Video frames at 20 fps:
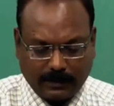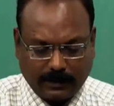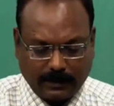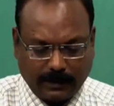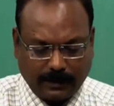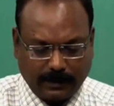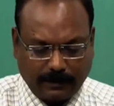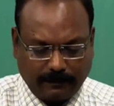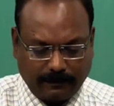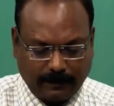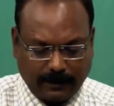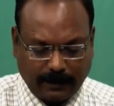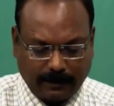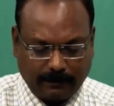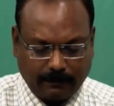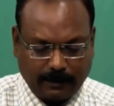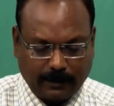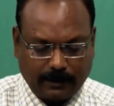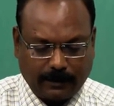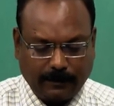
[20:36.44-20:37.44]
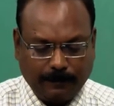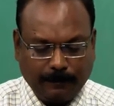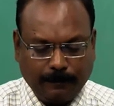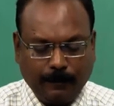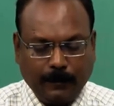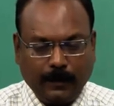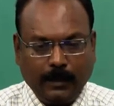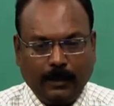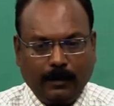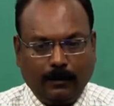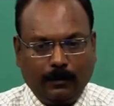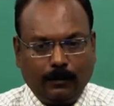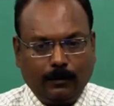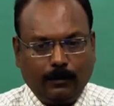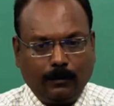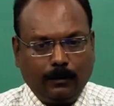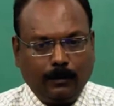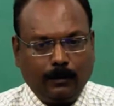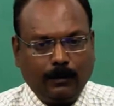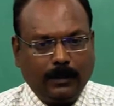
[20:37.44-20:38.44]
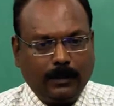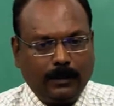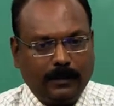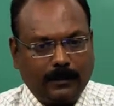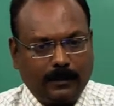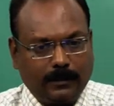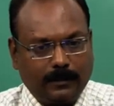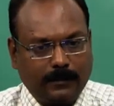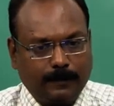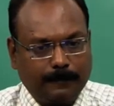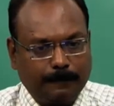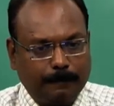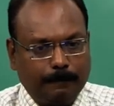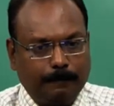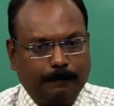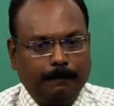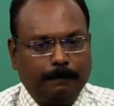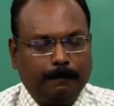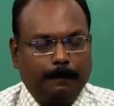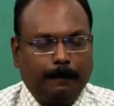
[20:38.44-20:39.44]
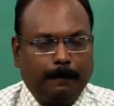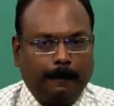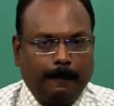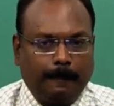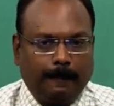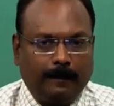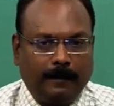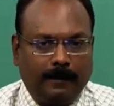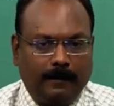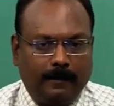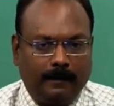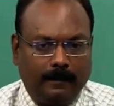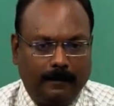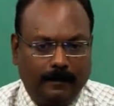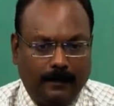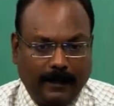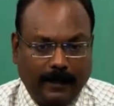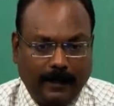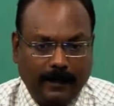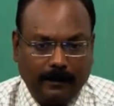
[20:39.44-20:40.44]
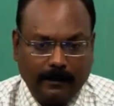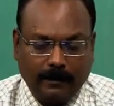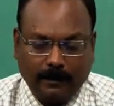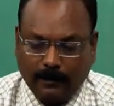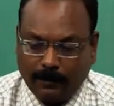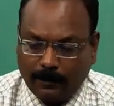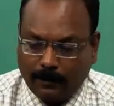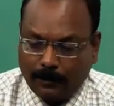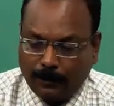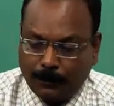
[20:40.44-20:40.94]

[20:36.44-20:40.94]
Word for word: such kind of language. Now look at this, dad